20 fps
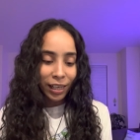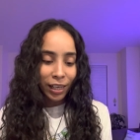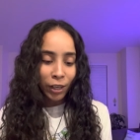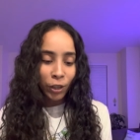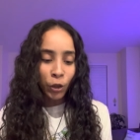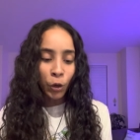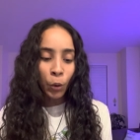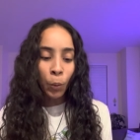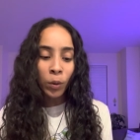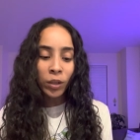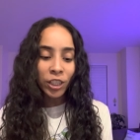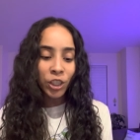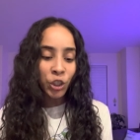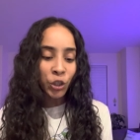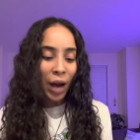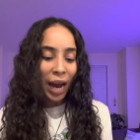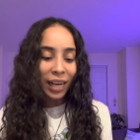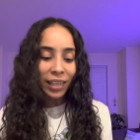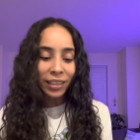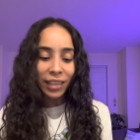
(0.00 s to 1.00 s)
You will
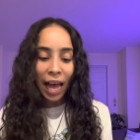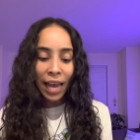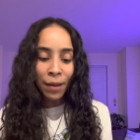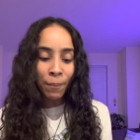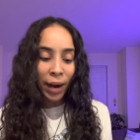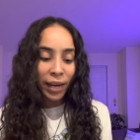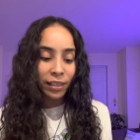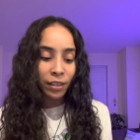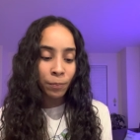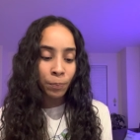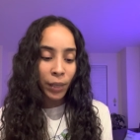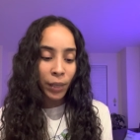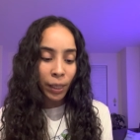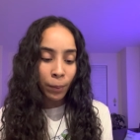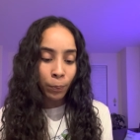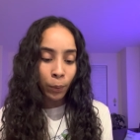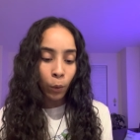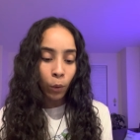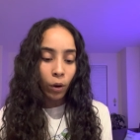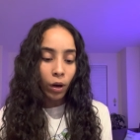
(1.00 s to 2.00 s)
attract like-minded
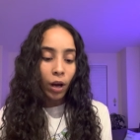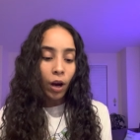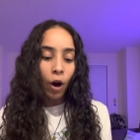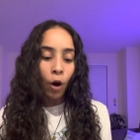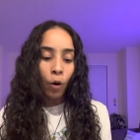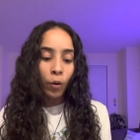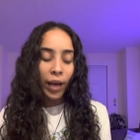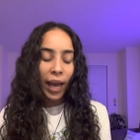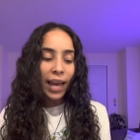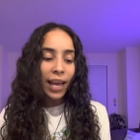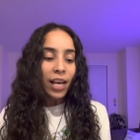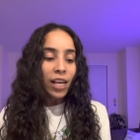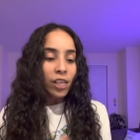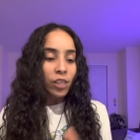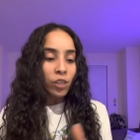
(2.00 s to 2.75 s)
people, okay?